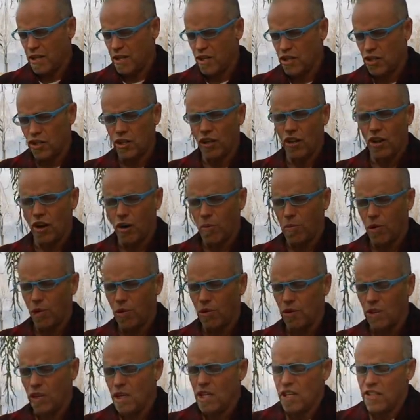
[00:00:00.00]

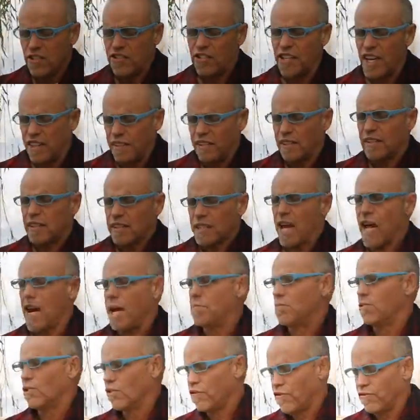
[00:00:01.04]
Chernobyl set the
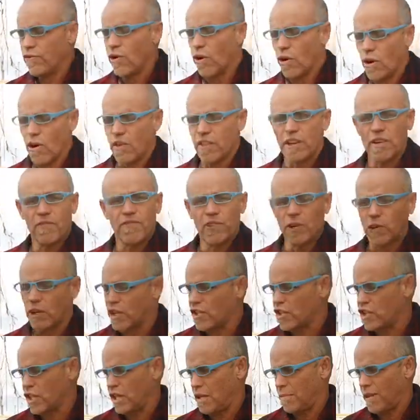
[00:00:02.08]
table for the
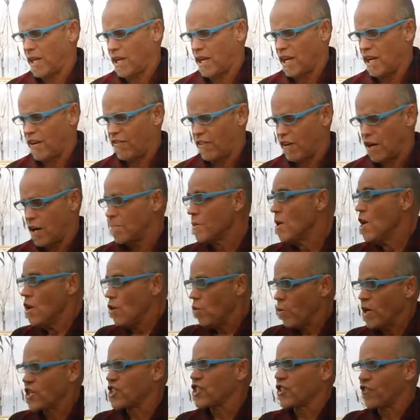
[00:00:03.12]
Fukushima cover-up,
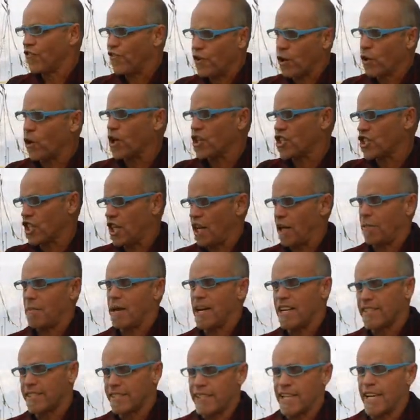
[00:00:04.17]
which the Fukushima
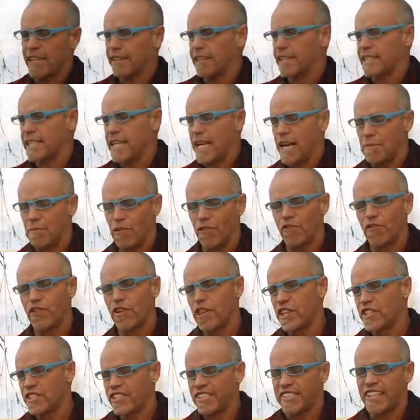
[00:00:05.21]
has set the table for
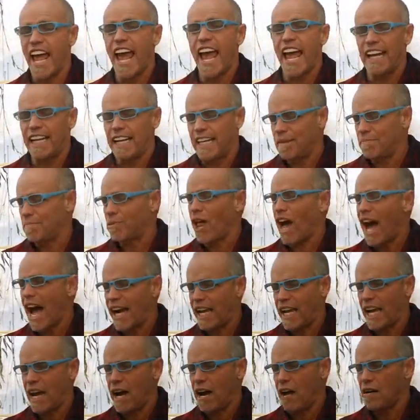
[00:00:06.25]
the Sandy
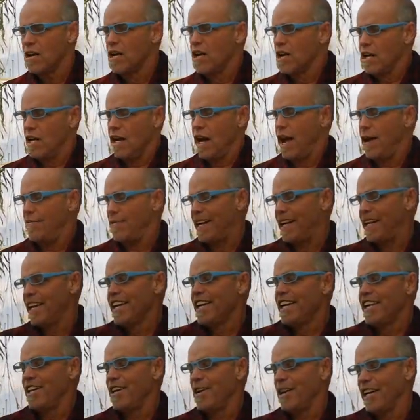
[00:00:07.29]
blackout. I mean,
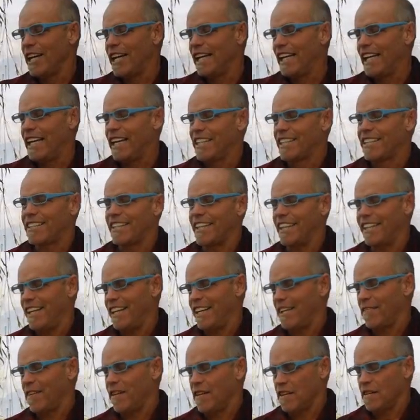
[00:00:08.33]
you elite is sitting
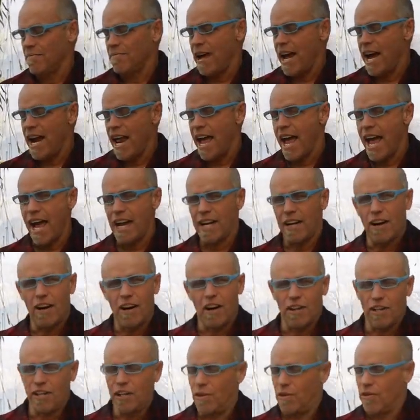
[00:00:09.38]
in Manhattan,
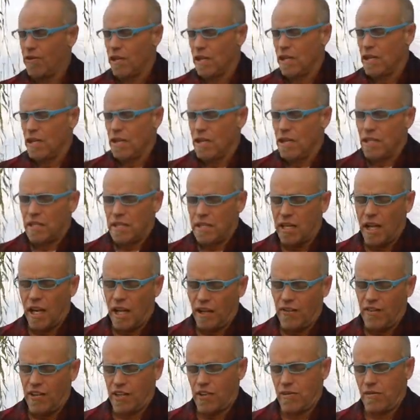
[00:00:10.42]
all you
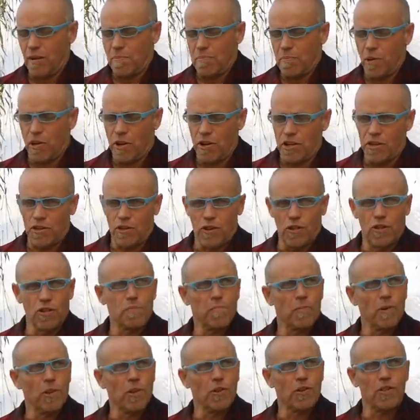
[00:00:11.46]
television reporters, you news
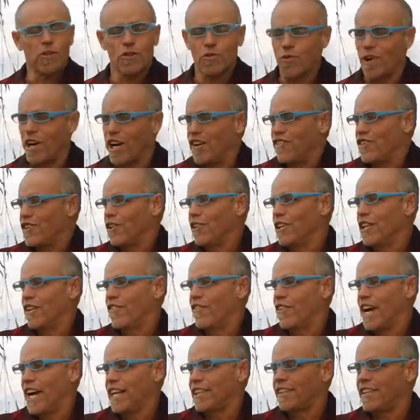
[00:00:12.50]
producers, whatever, you live
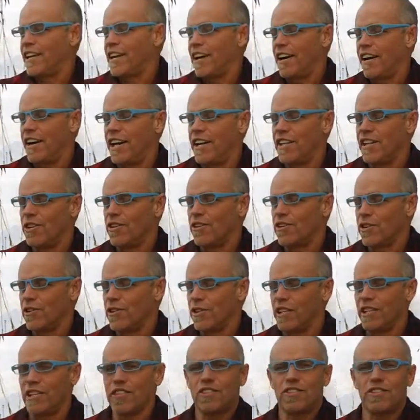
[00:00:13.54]
right there and you're
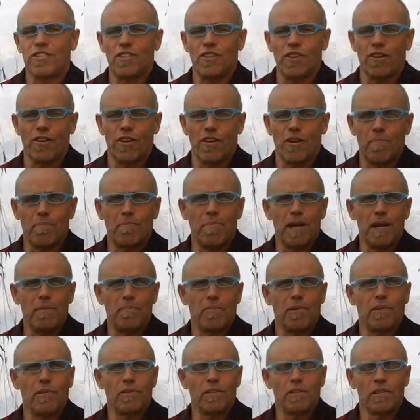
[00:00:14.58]
doing this to your own
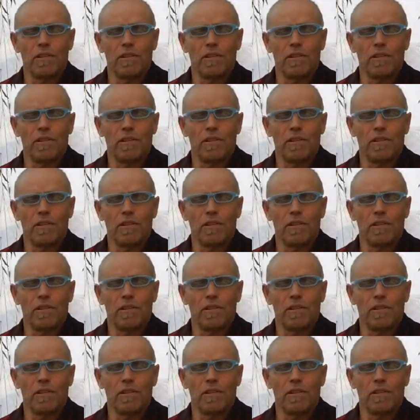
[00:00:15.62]
people,